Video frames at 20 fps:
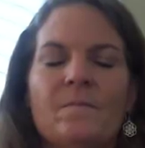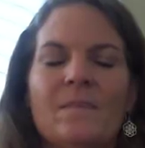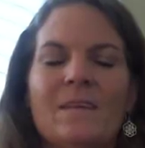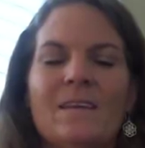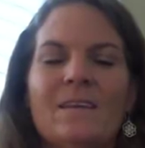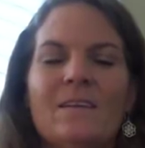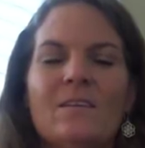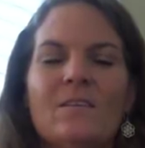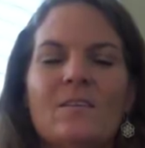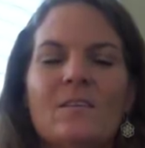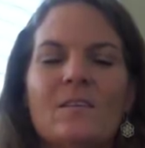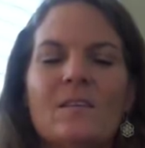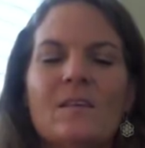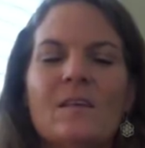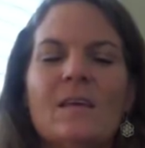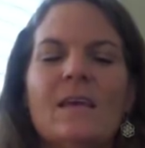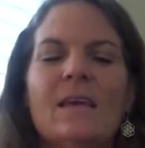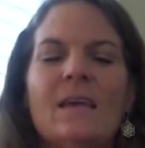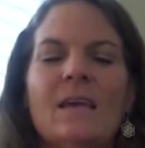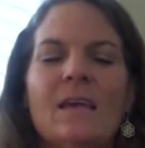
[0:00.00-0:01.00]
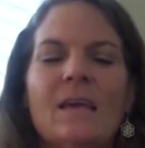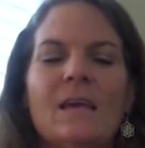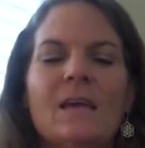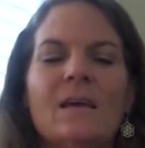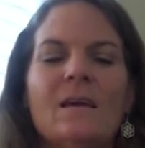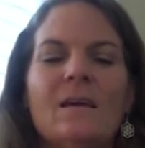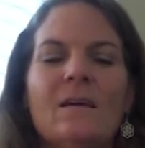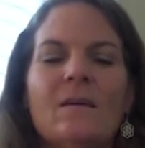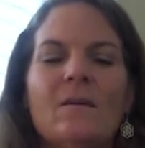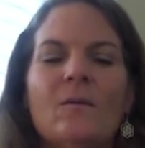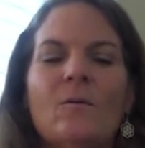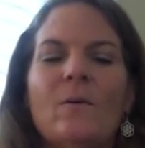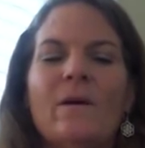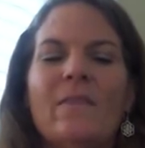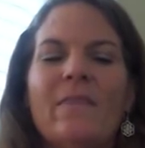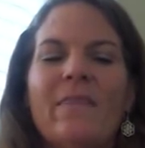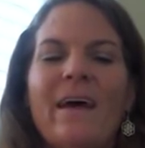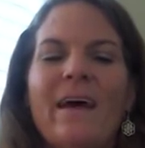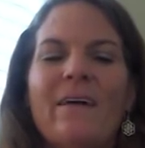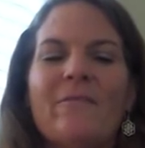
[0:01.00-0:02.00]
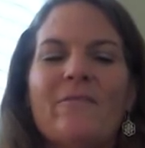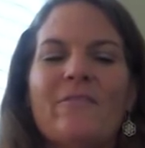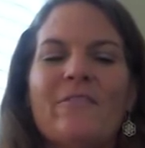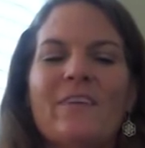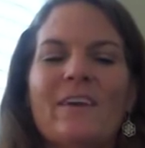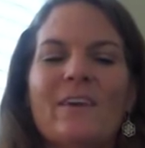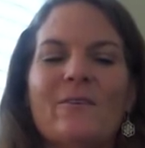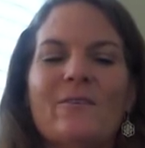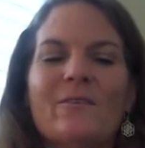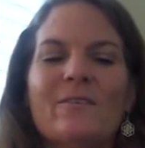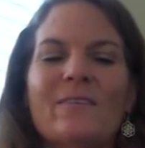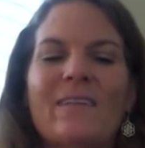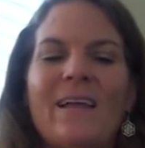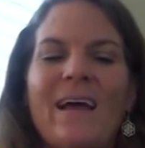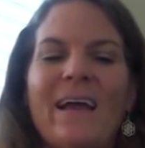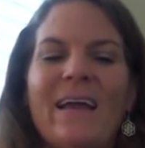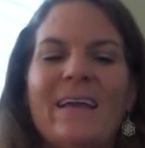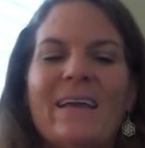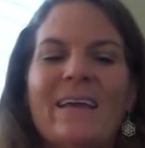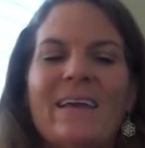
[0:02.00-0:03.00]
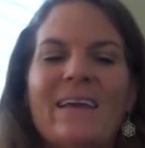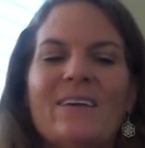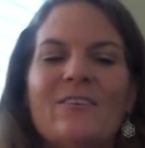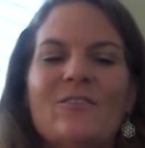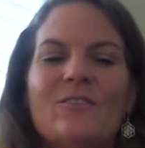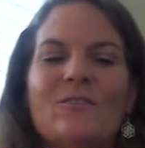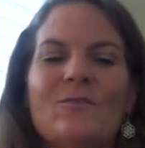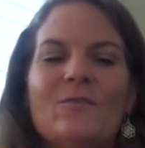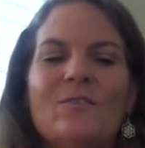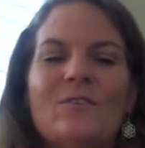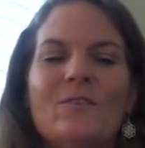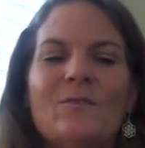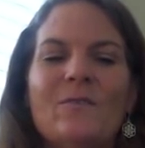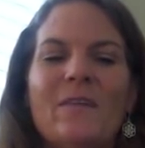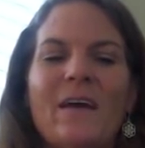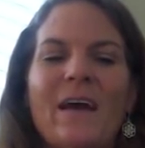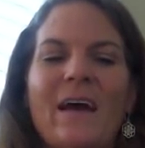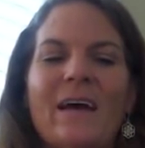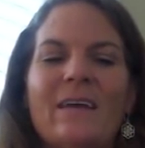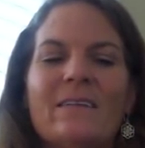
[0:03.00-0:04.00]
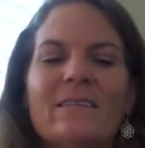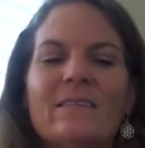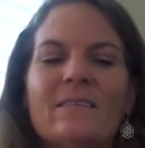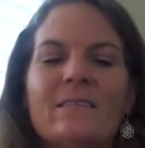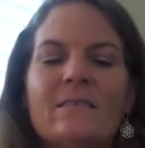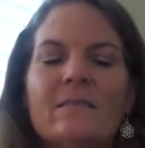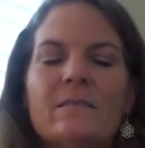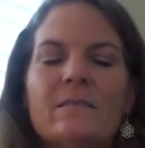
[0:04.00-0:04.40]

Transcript: And just see what that feels like as you do that.